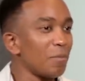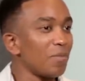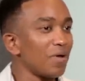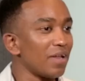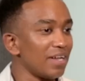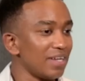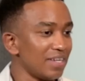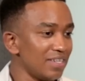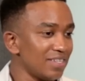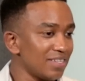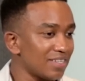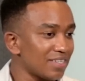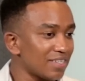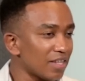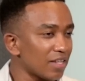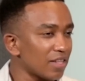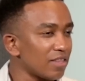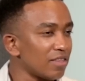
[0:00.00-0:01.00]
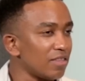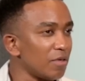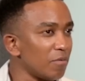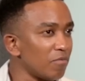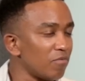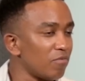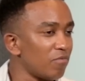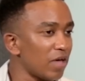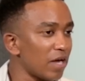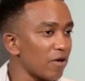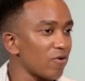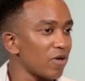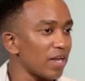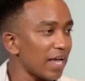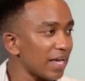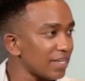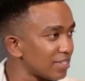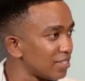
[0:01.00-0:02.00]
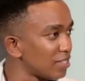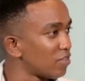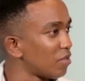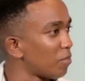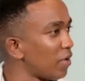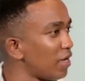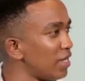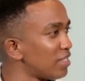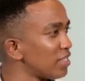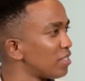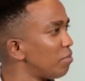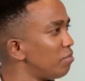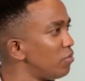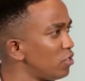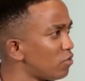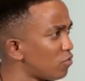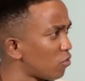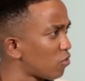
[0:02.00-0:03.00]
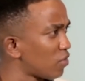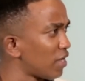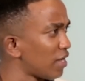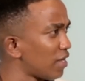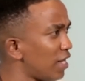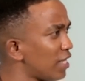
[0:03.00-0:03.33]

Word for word: Police, the very essence of the police is a beautiful thing.